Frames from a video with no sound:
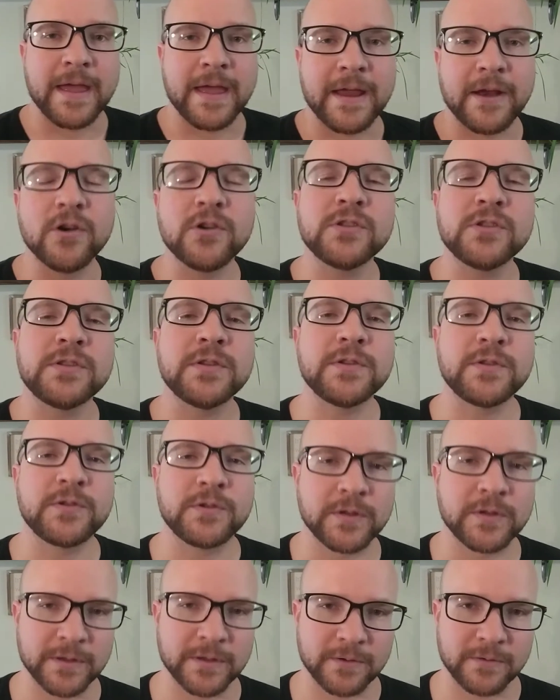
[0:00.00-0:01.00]
Here's the
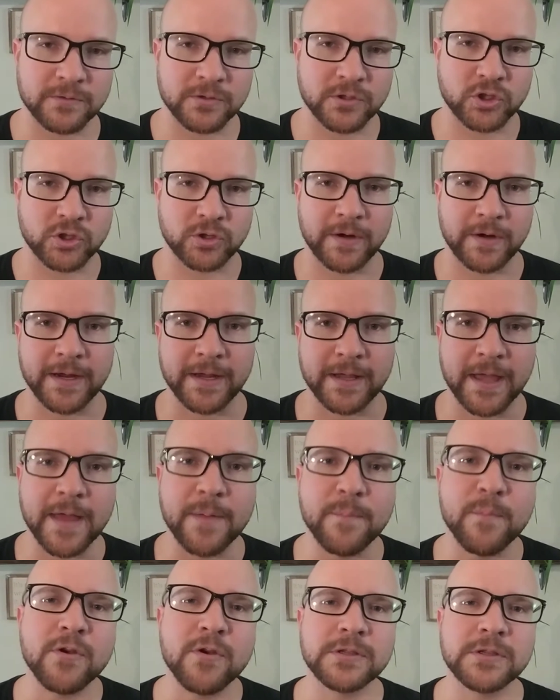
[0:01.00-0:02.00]
little trick,
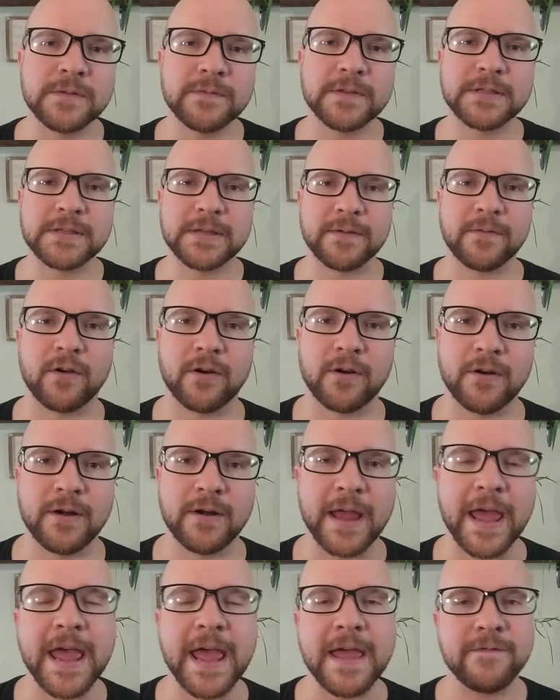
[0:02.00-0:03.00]
and most of us have heard,
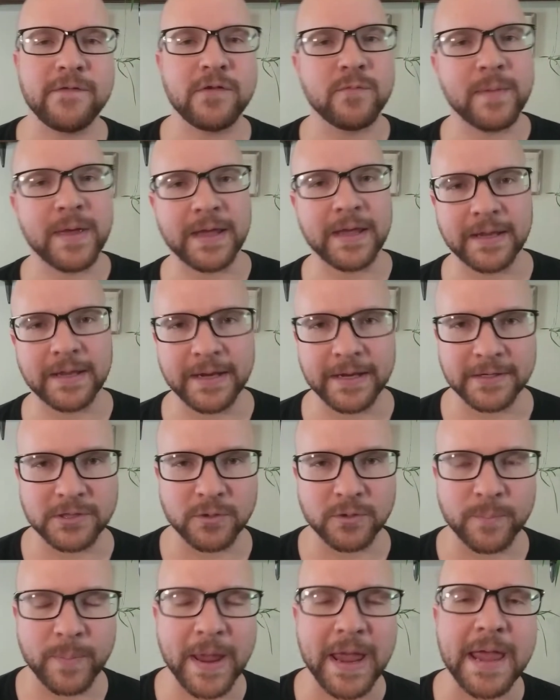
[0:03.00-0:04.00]
hey, if you make an extra
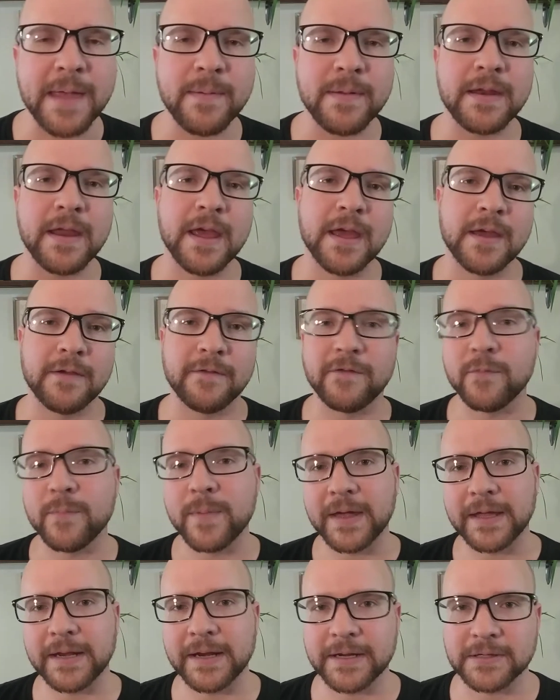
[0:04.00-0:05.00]
payment, if you
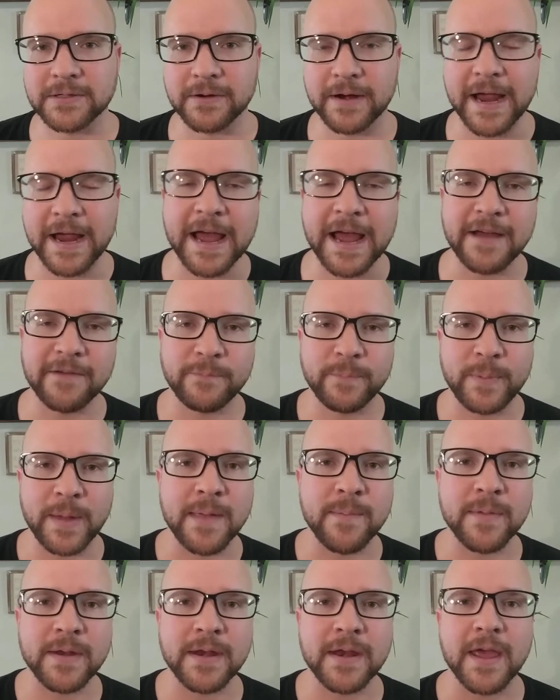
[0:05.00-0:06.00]
make an extra half
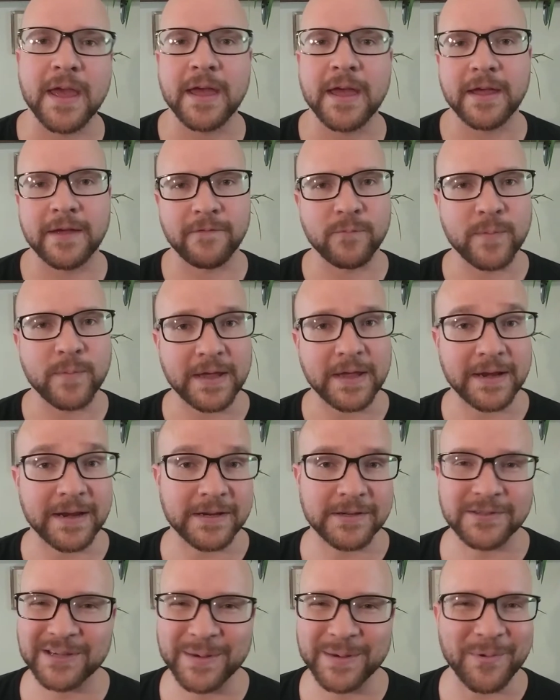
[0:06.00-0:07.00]
payment, if you make an
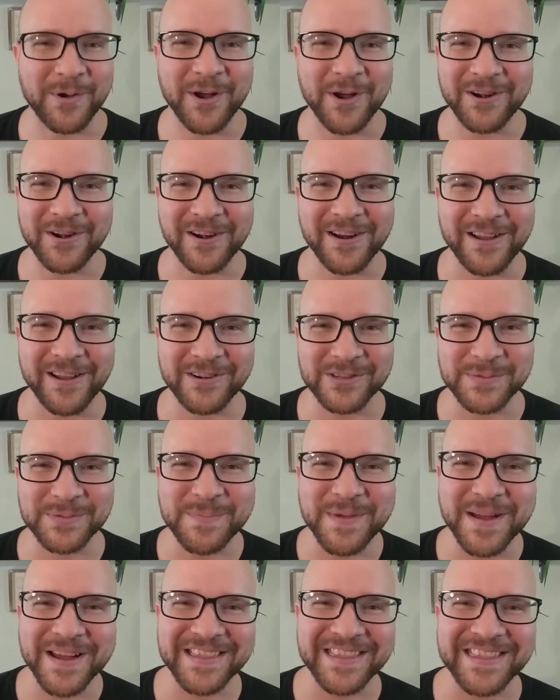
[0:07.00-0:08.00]
extra couple $100 a
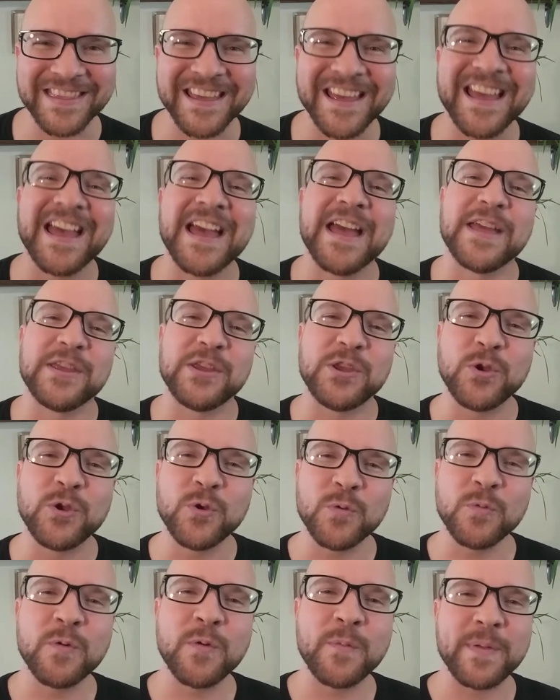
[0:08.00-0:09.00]
month,
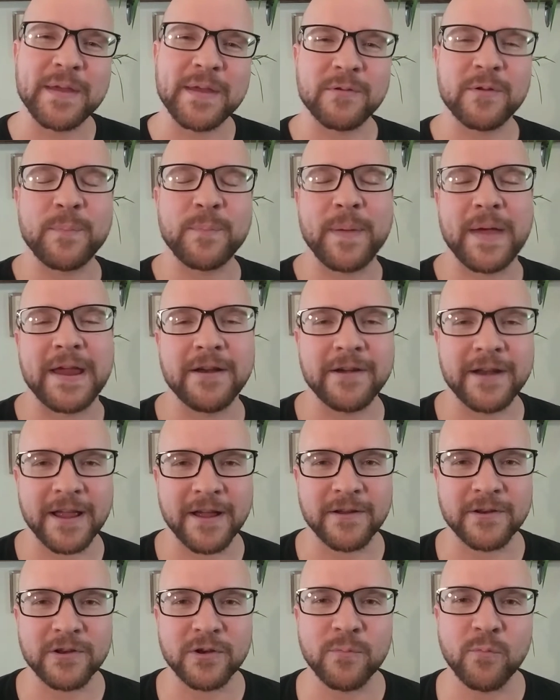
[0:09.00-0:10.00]
you will be able to pay
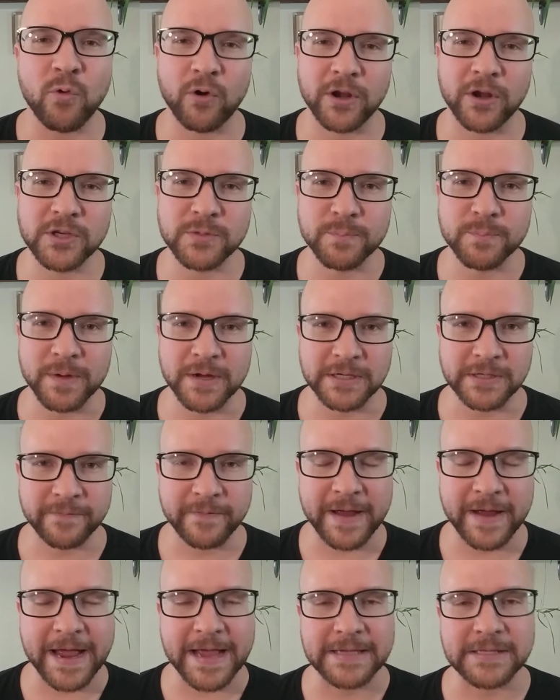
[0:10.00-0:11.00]
down your mortgage much
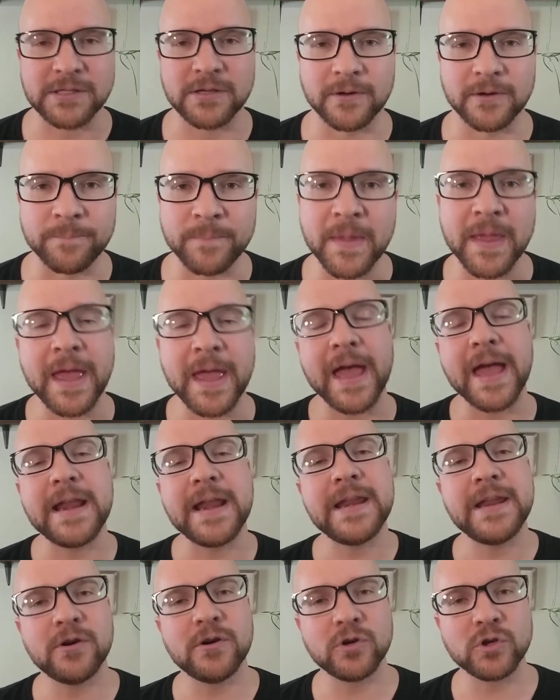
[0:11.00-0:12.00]
faster. And
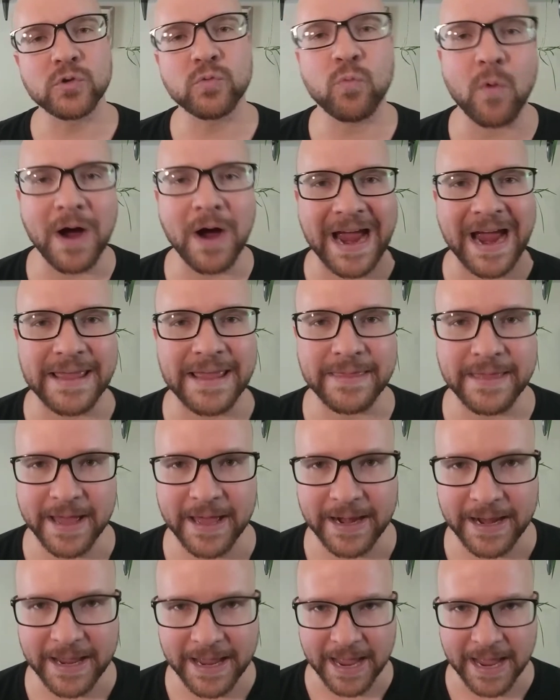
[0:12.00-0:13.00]
here's why
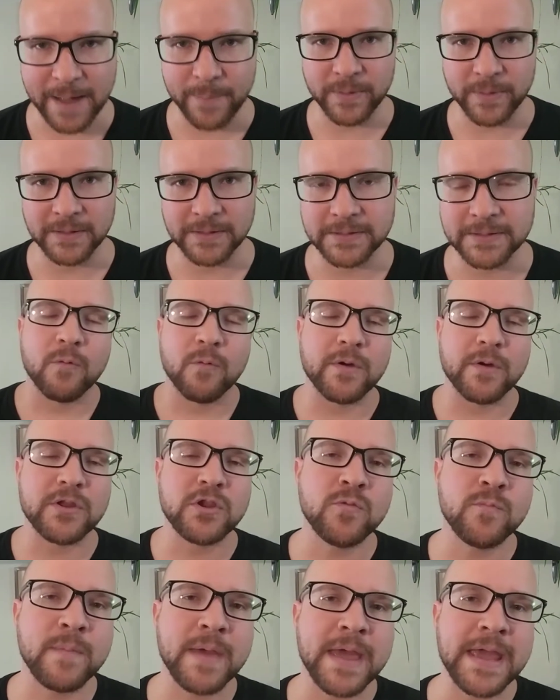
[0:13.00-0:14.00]
that happens. When
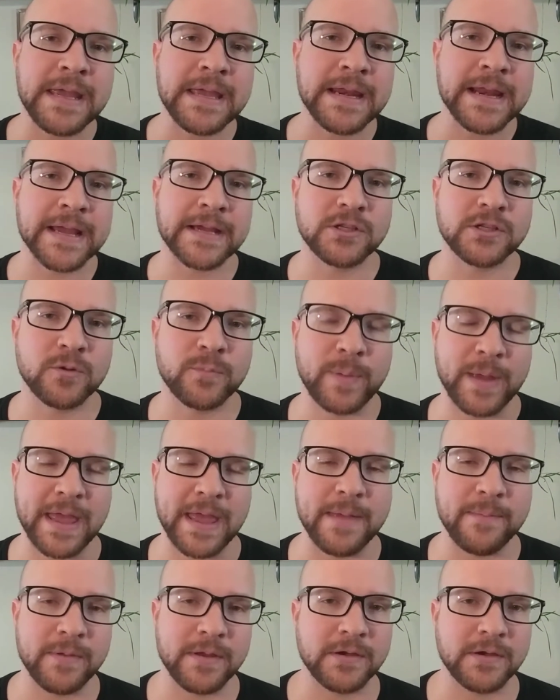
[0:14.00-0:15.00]
you make an extra
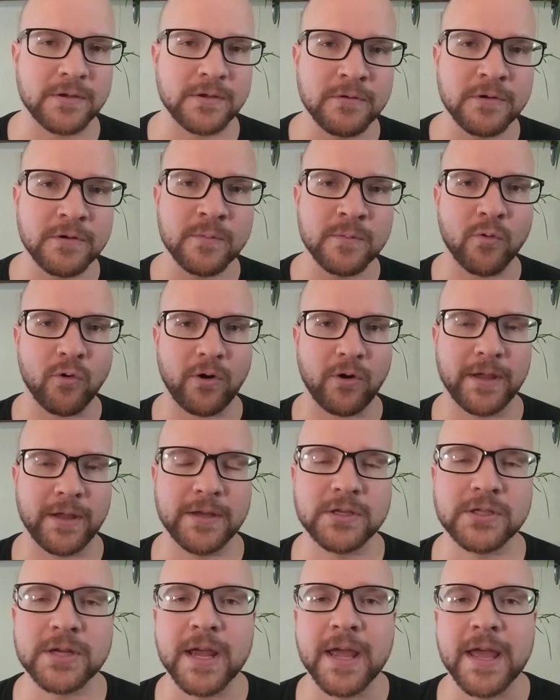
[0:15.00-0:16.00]
payment to your
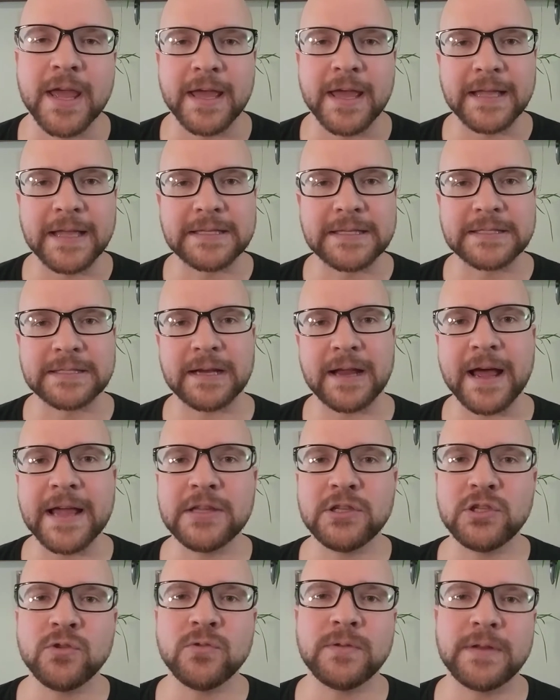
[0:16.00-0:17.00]
mortgage, it
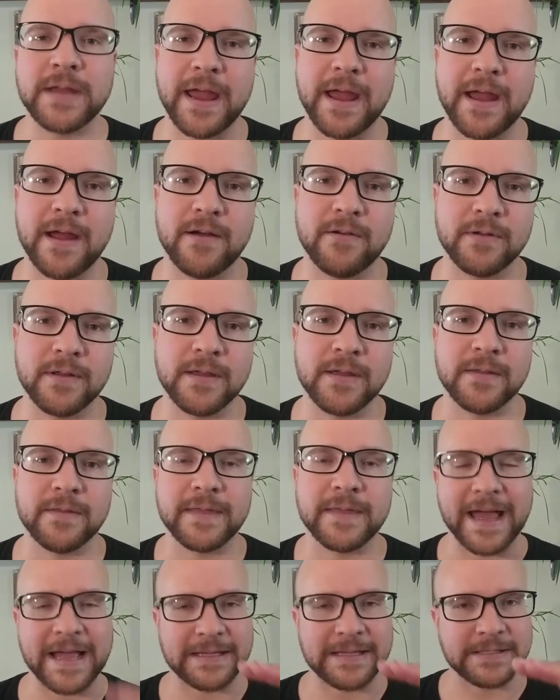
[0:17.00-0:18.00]
slides you down
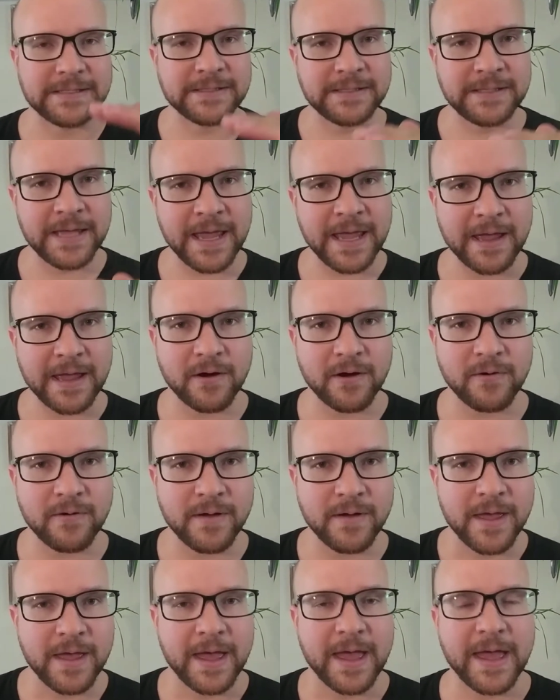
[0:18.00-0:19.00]
that
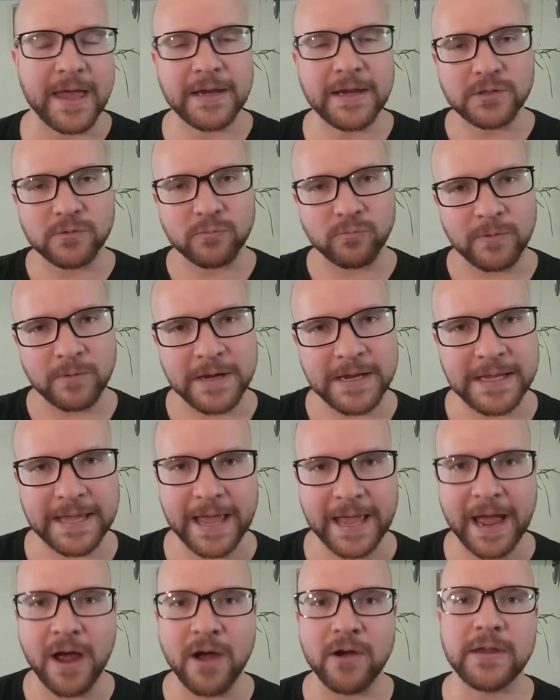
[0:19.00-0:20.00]
scale and it's
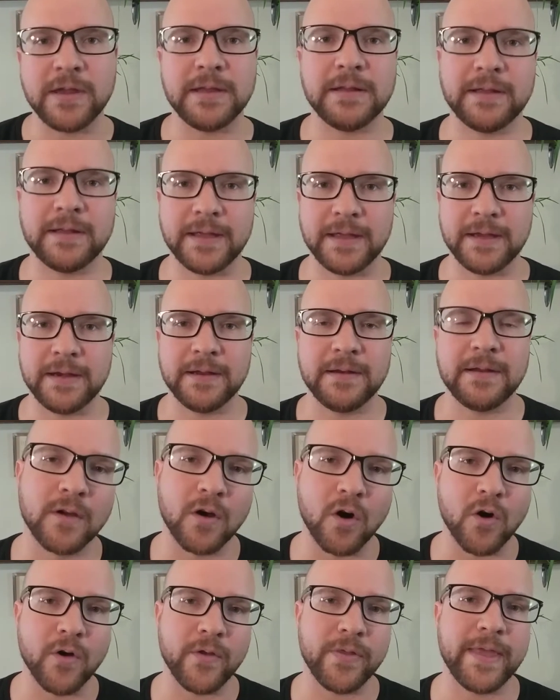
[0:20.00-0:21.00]
recalculated
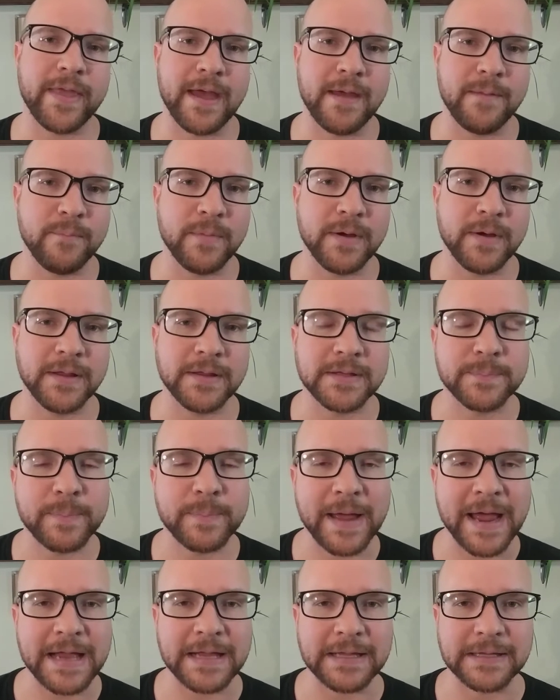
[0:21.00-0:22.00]
on that month's
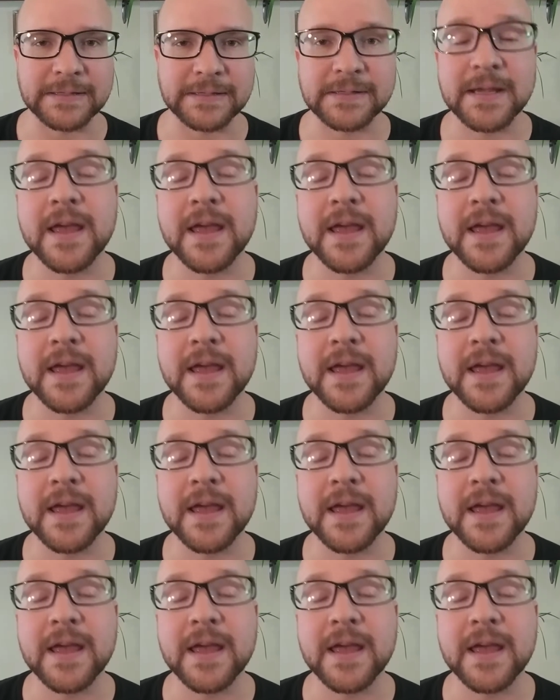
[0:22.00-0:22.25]
balance.